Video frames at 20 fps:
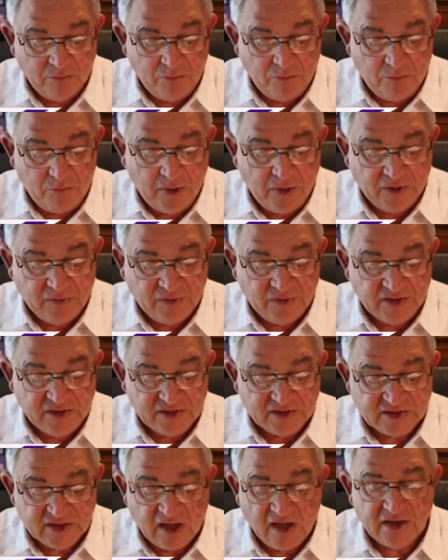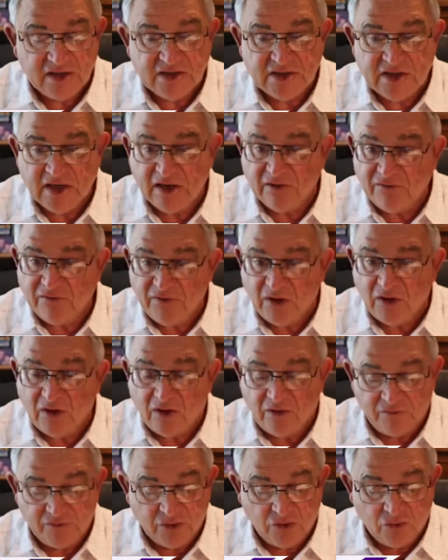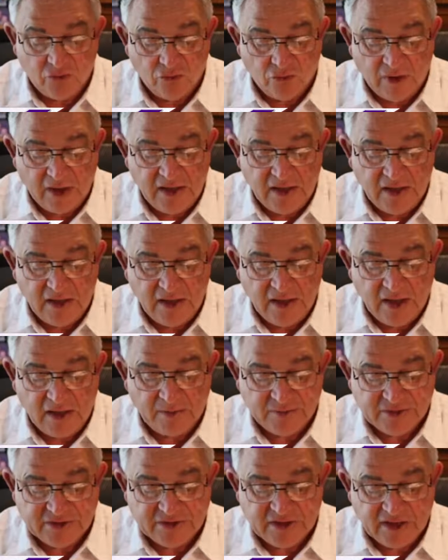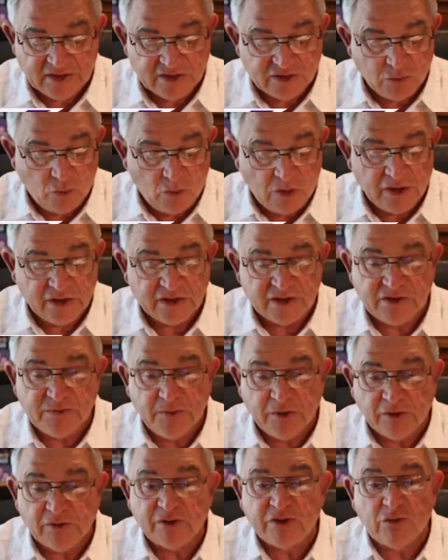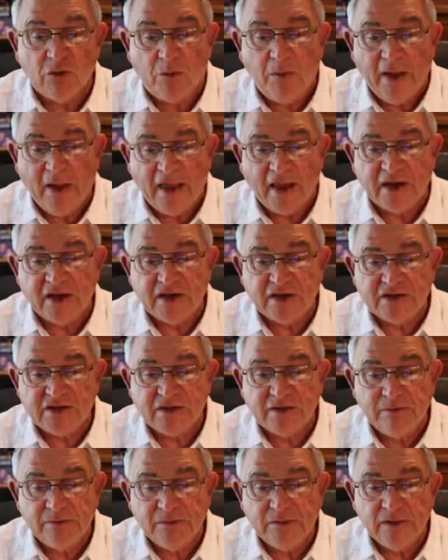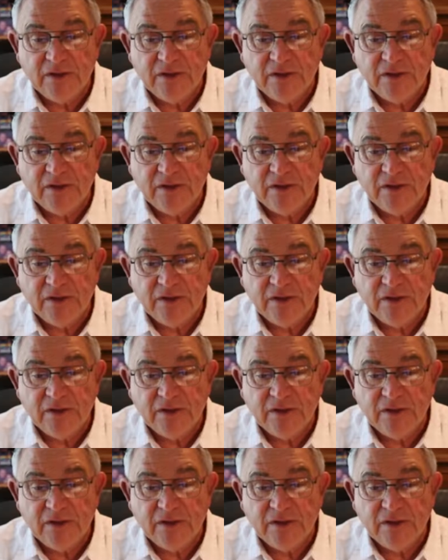but the dishonesty involved greatly upsets one's spiritual balance.